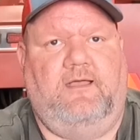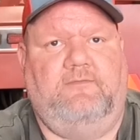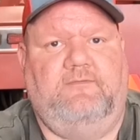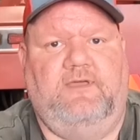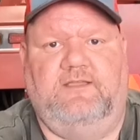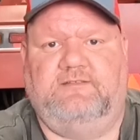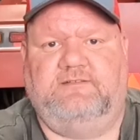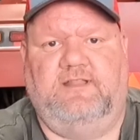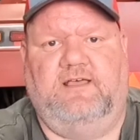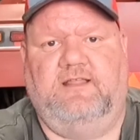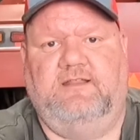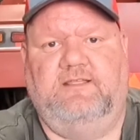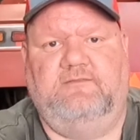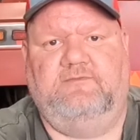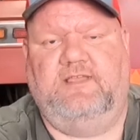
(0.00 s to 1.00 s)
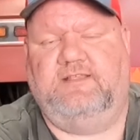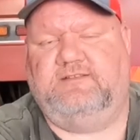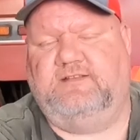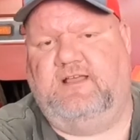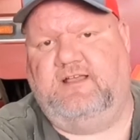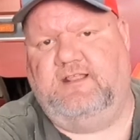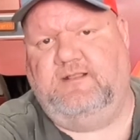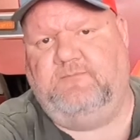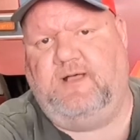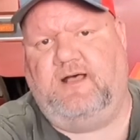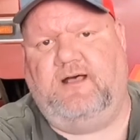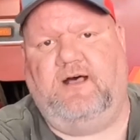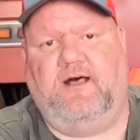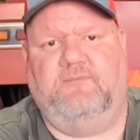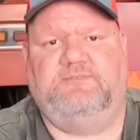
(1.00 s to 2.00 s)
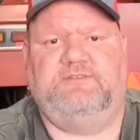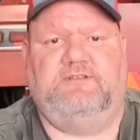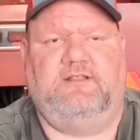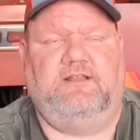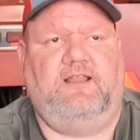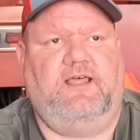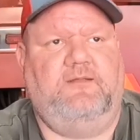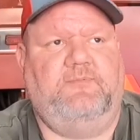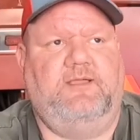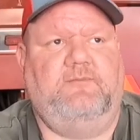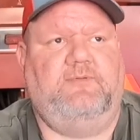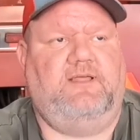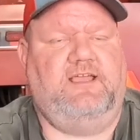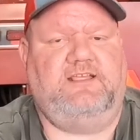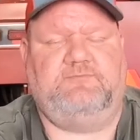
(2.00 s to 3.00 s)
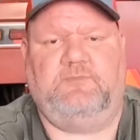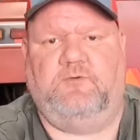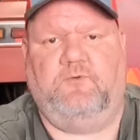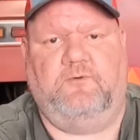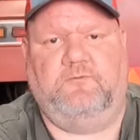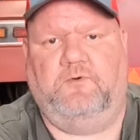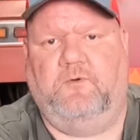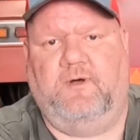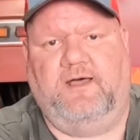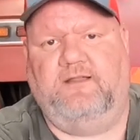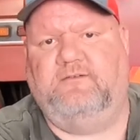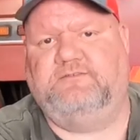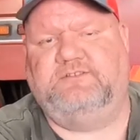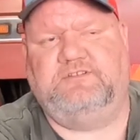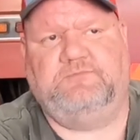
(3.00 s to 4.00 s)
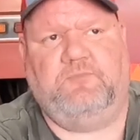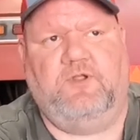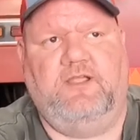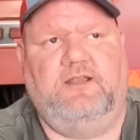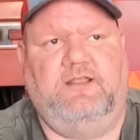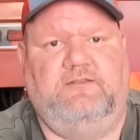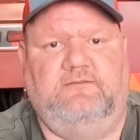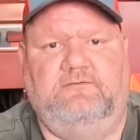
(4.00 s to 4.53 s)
that's not in my option. And a lot of people ask me, well, why don't you spread it?